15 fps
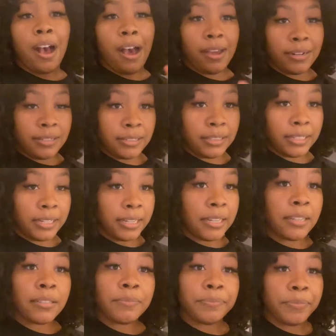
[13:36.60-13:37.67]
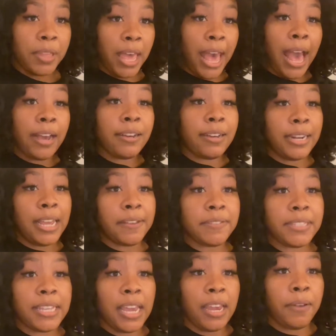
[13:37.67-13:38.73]
Honestly, I could have
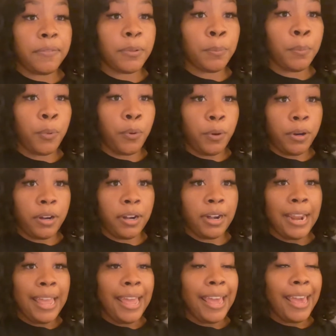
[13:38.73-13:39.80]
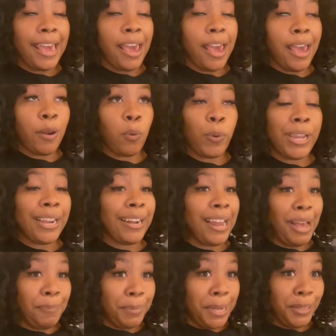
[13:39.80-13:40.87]
saved more had we
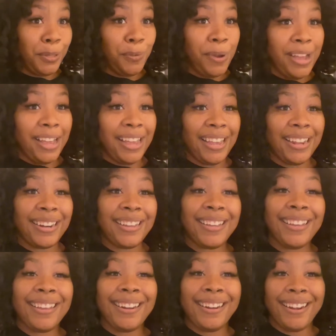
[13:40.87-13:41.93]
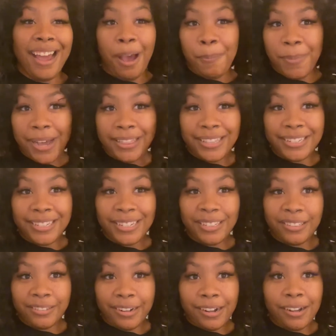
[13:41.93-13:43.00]
not bought the wine, not bought the
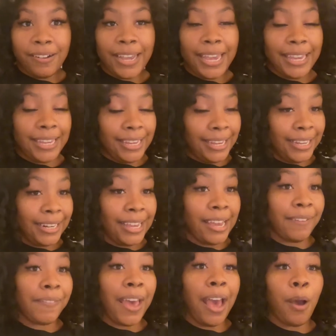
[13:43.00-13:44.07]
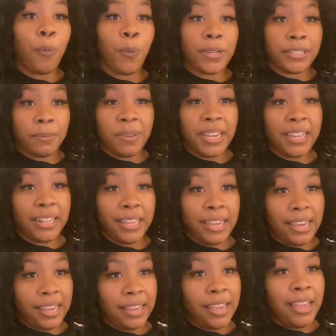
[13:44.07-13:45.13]
ginger ale, and if I wasn't making a
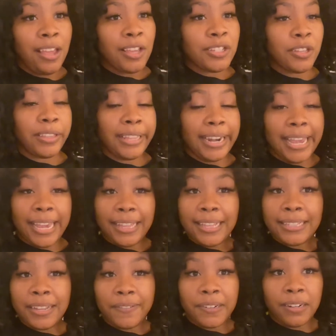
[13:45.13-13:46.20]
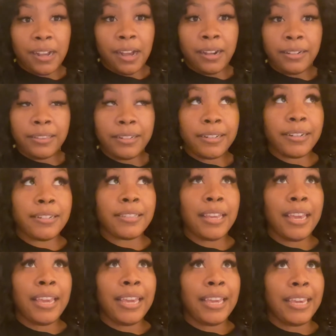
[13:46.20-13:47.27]
cake. So that $87
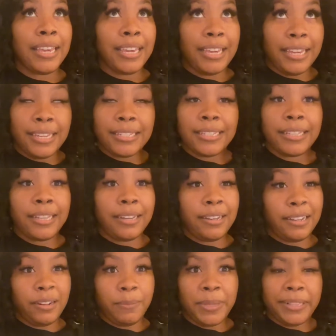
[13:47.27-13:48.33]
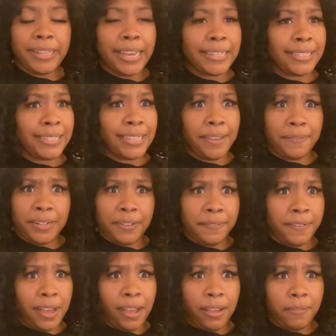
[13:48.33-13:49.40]
easily could have been like
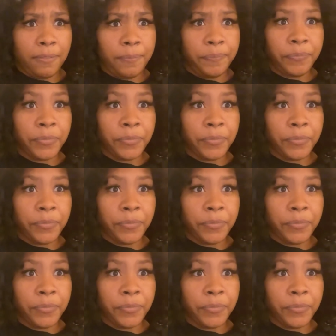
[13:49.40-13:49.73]
$75.